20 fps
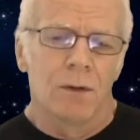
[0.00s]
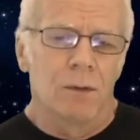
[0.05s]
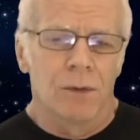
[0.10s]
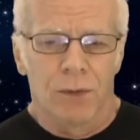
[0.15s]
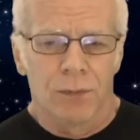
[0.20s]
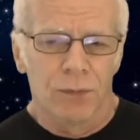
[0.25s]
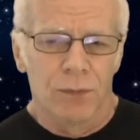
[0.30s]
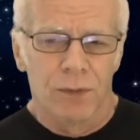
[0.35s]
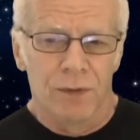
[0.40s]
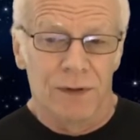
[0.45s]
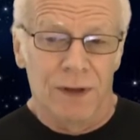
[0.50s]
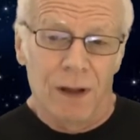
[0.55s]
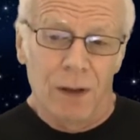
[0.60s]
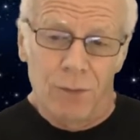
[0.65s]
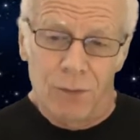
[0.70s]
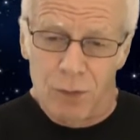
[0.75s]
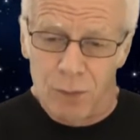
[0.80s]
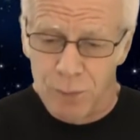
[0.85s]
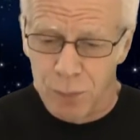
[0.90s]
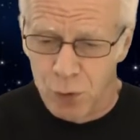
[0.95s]
through the
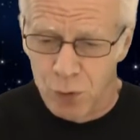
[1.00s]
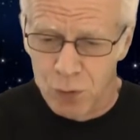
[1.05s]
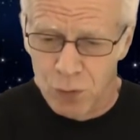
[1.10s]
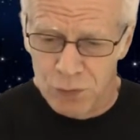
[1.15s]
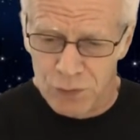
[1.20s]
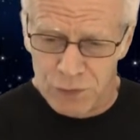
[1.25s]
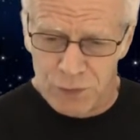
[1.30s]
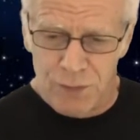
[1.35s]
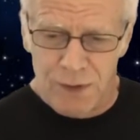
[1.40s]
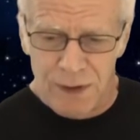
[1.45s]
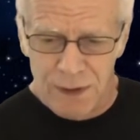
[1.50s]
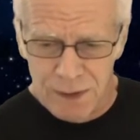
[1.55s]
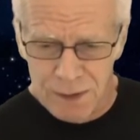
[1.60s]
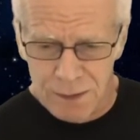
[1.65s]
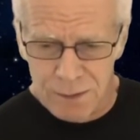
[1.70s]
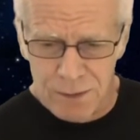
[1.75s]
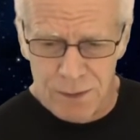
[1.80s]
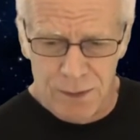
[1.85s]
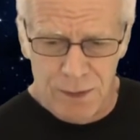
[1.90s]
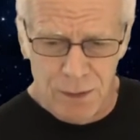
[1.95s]
telephone pole, straight
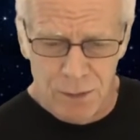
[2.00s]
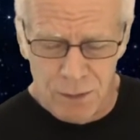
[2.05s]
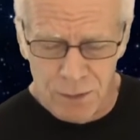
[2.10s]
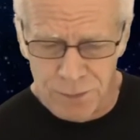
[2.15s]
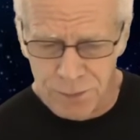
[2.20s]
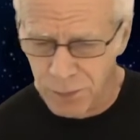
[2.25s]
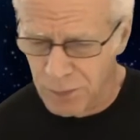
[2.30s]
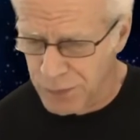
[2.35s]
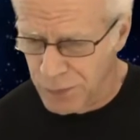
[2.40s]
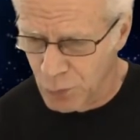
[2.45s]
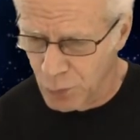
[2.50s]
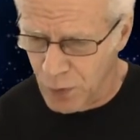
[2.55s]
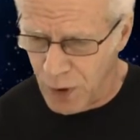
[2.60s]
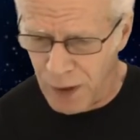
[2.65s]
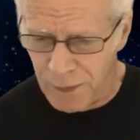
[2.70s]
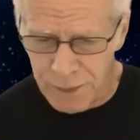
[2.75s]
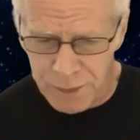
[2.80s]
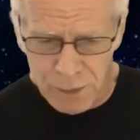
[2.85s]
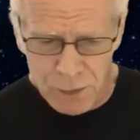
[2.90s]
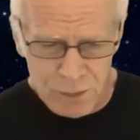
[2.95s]
into the earth with the
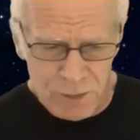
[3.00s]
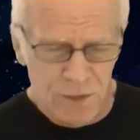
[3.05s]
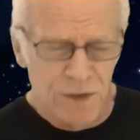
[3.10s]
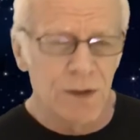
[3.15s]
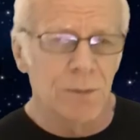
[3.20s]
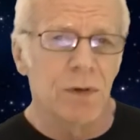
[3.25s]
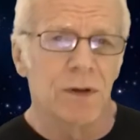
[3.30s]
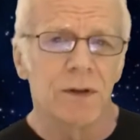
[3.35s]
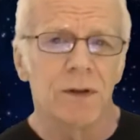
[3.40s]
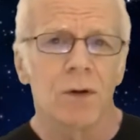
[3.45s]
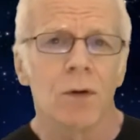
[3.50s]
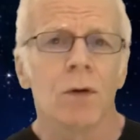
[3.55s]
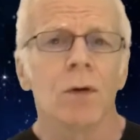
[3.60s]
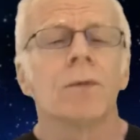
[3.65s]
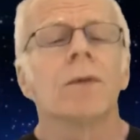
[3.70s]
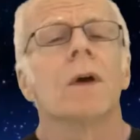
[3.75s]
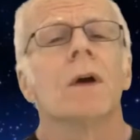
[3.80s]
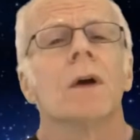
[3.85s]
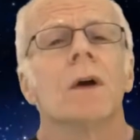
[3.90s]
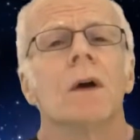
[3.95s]
rod that goes deep in the
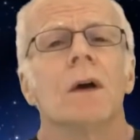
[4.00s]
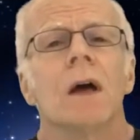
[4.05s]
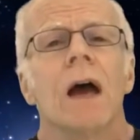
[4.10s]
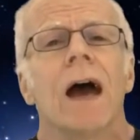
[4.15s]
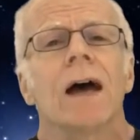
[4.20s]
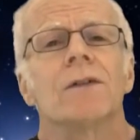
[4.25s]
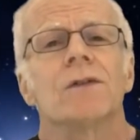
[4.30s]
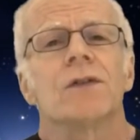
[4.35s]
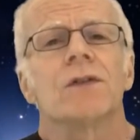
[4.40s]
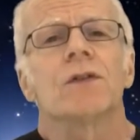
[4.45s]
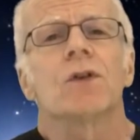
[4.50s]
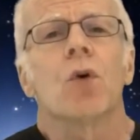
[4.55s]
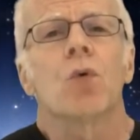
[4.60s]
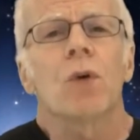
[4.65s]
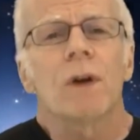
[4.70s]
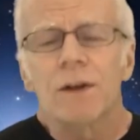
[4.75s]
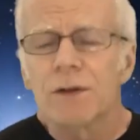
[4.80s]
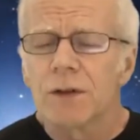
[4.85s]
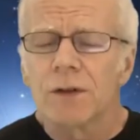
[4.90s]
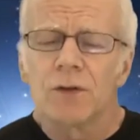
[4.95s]
earth. And so
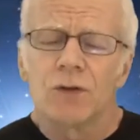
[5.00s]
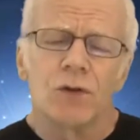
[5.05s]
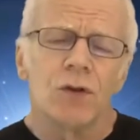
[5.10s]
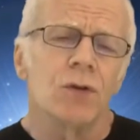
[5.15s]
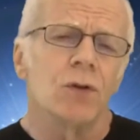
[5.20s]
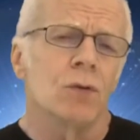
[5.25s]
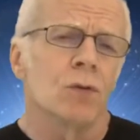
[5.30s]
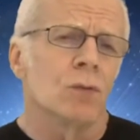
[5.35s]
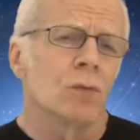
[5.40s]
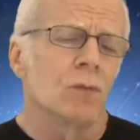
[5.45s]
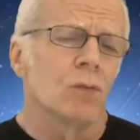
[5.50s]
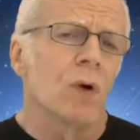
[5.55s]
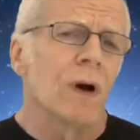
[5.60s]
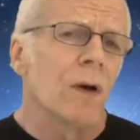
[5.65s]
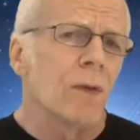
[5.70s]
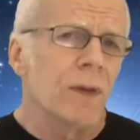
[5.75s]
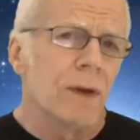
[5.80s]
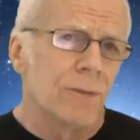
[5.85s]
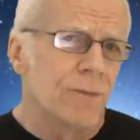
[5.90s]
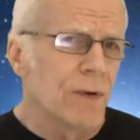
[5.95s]
what does it do?
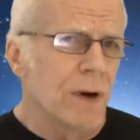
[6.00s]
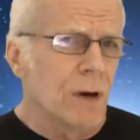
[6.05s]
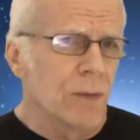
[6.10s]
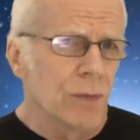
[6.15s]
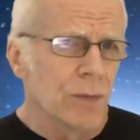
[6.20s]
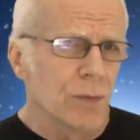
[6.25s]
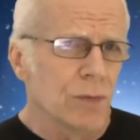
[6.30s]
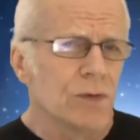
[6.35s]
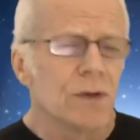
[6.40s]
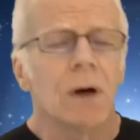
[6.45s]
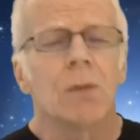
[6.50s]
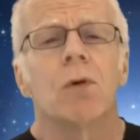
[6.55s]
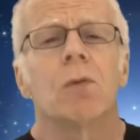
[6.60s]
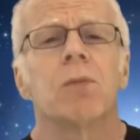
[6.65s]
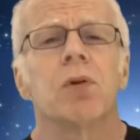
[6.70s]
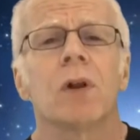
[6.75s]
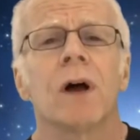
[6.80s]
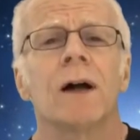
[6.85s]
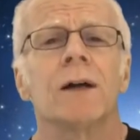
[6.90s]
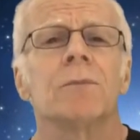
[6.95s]
Well, they found through
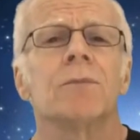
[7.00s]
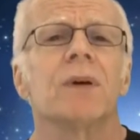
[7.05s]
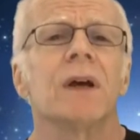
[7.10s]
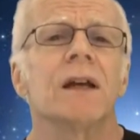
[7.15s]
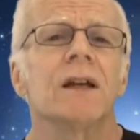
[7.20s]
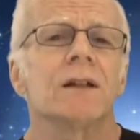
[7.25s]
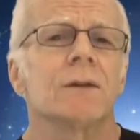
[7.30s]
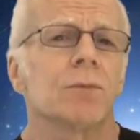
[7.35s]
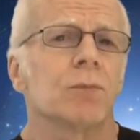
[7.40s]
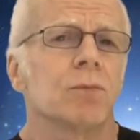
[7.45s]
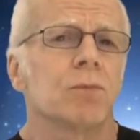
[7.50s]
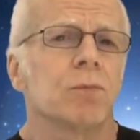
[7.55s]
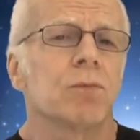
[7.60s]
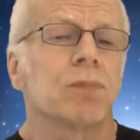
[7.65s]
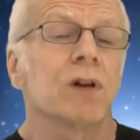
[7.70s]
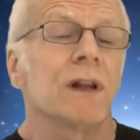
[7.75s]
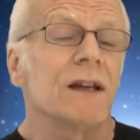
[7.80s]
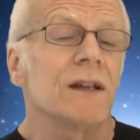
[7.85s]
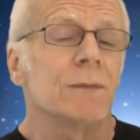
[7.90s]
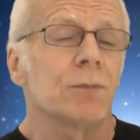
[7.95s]
double-blind
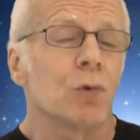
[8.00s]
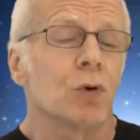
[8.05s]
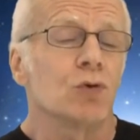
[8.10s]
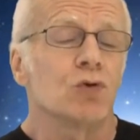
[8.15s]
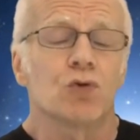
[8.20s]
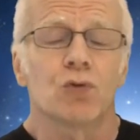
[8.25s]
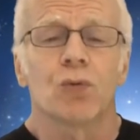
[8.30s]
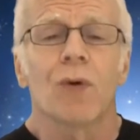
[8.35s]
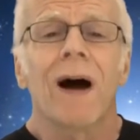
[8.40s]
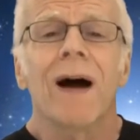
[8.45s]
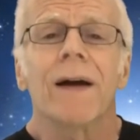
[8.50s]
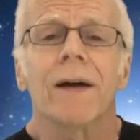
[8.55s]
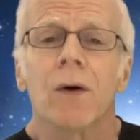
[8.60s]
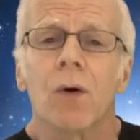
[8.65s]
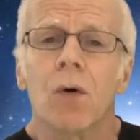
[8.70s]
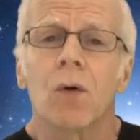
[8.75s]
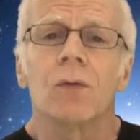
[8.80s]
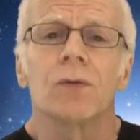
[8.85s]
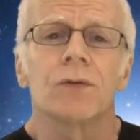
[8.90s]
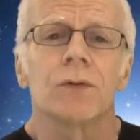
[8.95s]
placebo
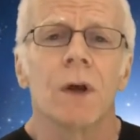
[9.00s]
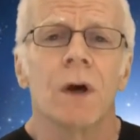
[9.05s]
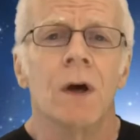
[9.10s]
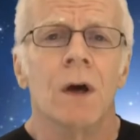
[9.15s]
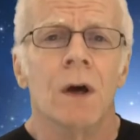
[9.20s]
trials